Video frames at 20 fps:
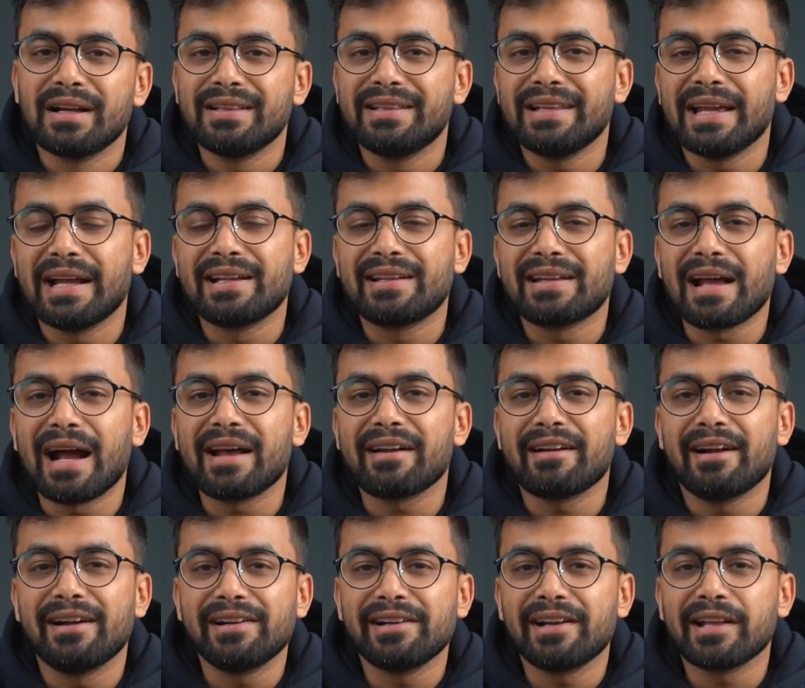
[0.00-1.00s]
The entire
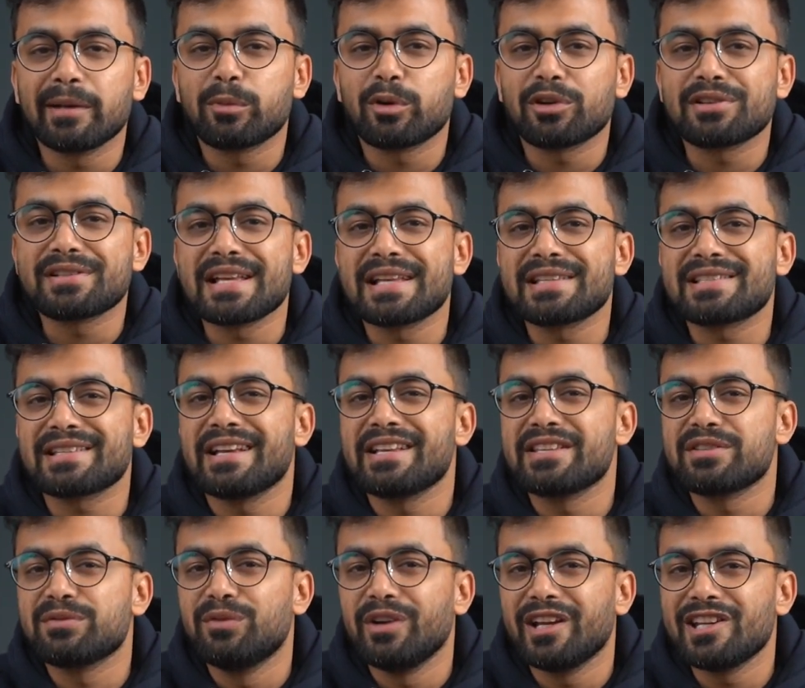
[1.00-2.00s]
editing process
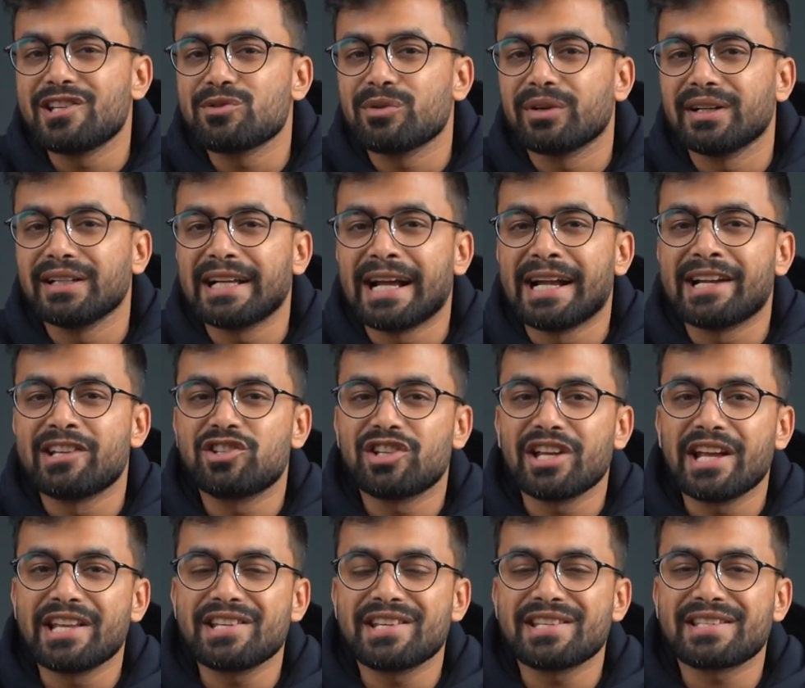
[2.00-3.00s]
is visual and
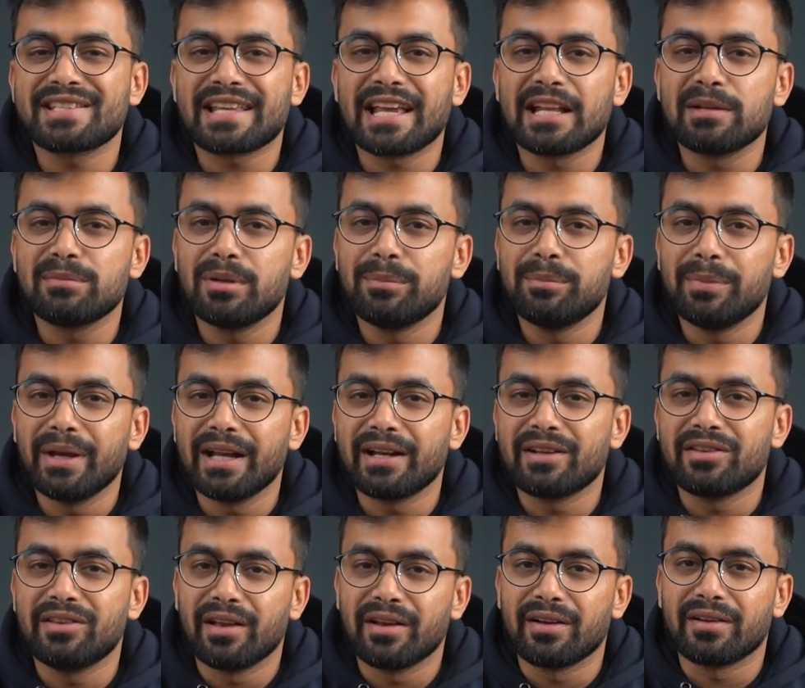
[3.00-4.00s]
changes can be
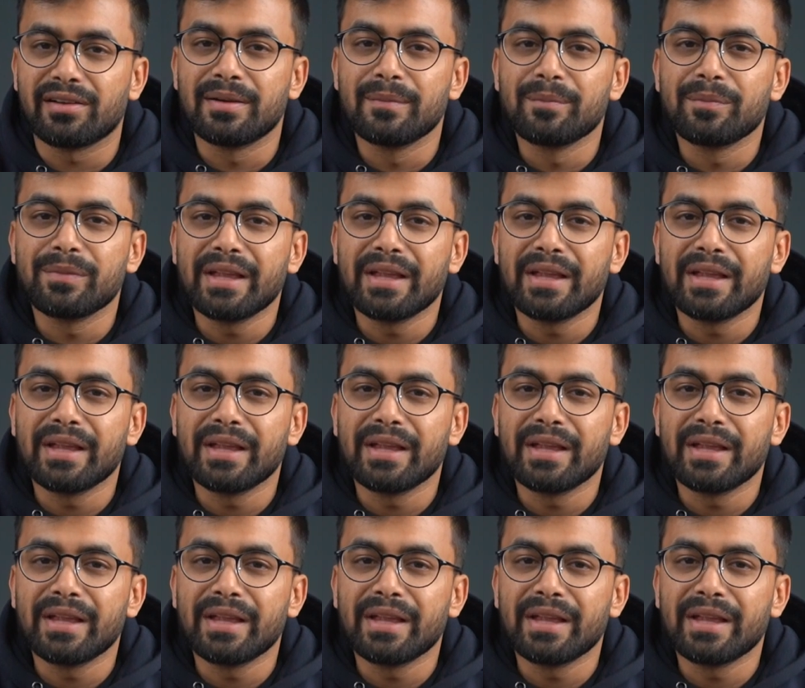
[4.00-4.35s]
made there